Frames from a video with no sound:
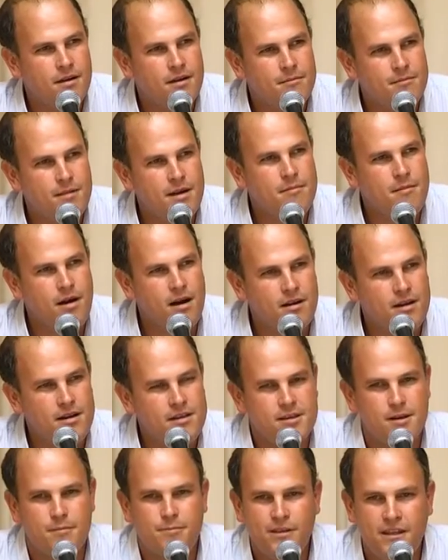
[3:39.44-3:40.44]

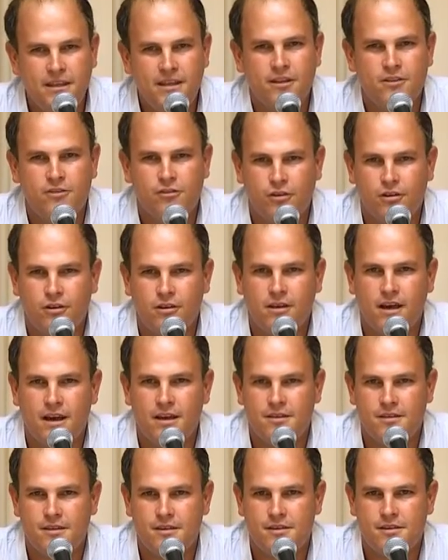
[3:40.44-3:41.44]
Maimonides completely
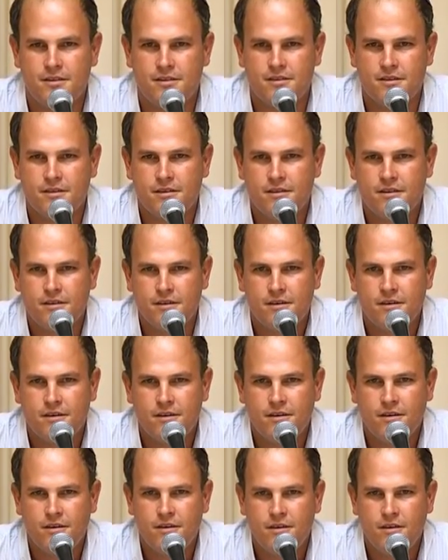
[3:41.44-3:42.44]
internalizes
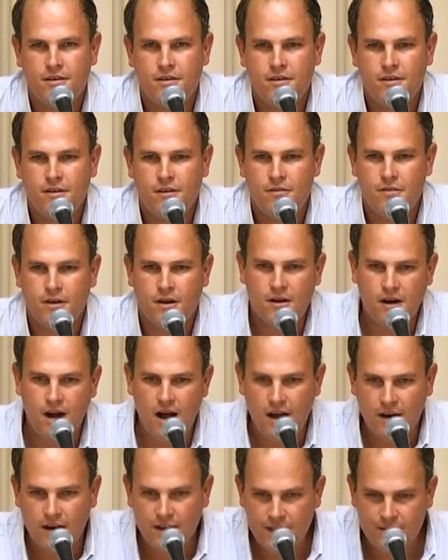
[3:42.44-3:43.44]
the
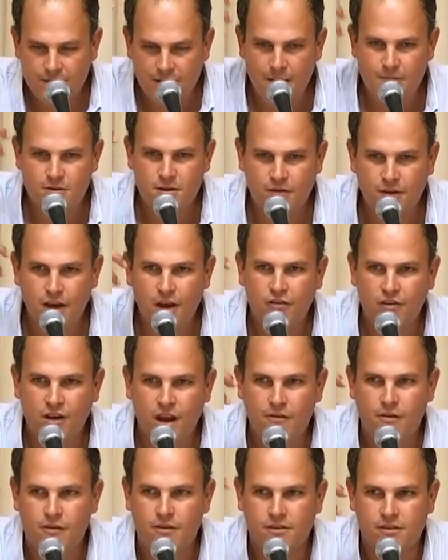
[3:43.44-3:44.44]
cognitive observation
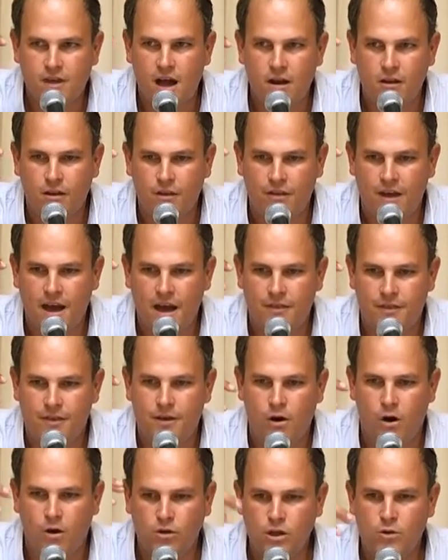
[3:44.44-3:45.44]
of Aristotle that
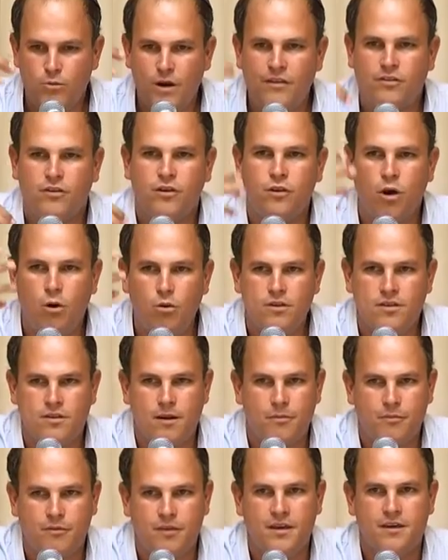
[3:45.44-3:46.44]
the only way to know
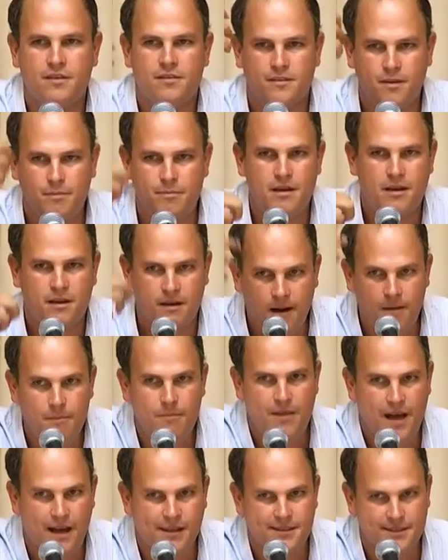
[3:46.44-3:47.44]
something is to
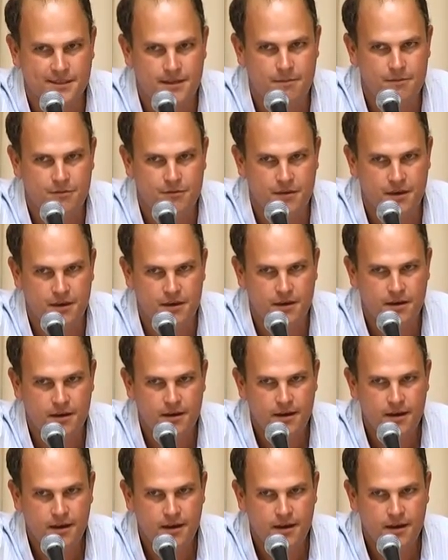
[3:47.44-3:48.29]
become that something.